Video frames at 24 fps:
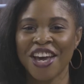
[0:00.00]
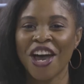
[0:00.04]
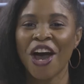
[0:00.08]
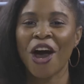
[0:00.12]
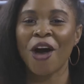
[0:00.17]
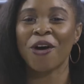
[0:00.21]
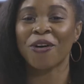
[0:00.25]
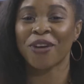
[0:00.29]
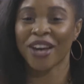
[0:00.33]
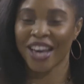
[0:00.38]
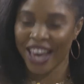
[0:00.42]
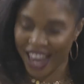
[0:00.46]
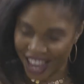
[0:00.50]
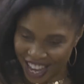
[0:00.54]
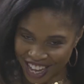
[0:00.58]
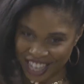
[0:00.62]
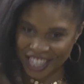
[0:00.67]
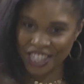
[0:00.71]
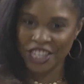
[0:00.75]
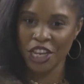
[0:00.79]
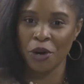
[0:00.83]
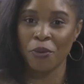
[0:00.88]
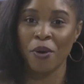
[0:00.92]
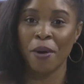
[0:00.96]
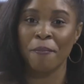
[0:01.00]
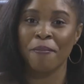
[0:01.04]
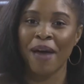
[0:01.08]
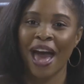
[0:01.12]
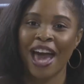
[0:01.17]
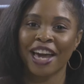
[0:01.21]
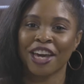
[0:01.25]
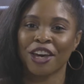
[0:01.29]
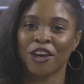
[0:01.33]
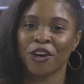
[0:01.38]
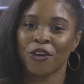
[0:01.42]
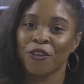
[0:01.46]
Okay, so we're
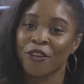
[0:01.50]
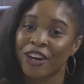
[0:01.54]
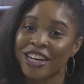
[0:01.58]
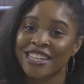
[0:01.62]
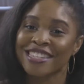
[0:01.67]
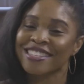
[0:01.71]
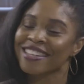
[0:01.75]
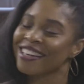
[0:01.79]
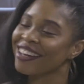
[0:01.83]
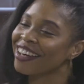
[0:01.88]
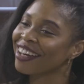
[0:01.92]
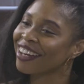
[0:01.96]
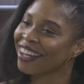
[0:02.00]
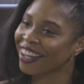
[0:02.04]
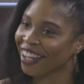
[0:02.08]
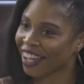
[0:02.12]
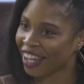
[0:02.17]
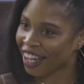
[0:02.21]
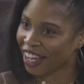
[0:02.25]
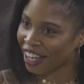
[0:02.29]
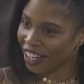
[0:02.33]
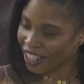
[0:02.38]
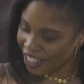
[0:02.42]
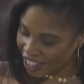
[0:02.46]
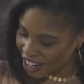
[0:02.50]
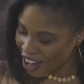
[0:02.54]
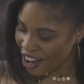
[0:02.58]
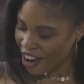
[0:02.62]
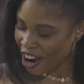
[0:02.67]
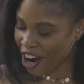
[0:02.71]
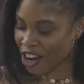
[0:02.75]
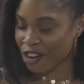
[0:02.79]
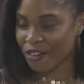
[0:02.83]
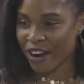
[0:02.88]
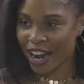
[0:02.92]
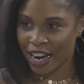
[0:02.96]
back at Chris again.
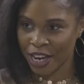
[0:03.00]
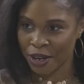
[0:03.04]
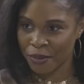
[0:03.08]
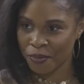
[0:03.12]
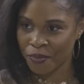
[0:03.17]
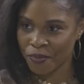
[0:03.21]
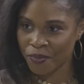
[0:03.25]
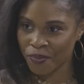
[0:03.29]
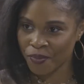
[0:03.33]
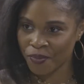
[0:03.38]
Are you ready?